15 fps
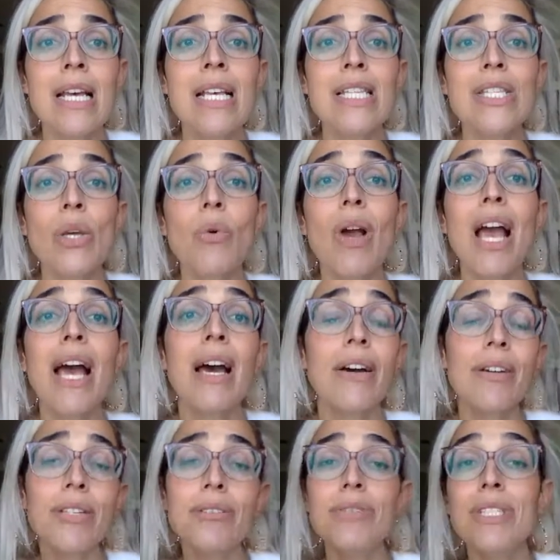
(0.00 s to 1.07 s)
So how
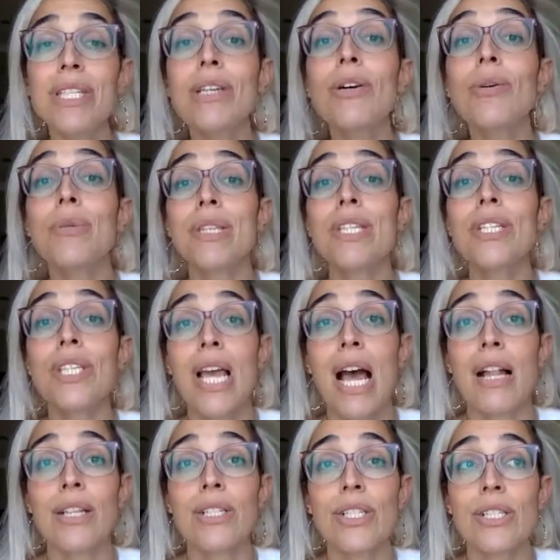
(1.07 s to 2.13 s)
do you deal with the
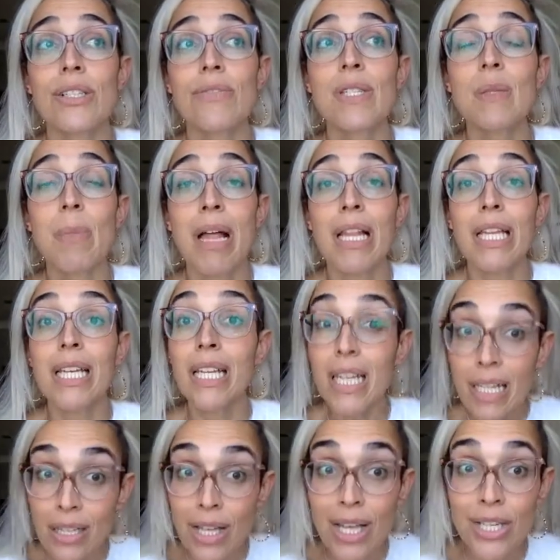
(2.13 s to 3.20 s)
challenges of spelling in
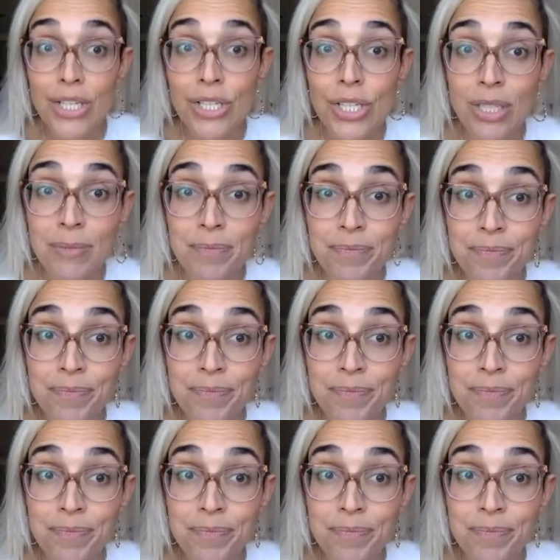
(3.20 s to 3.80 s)
English?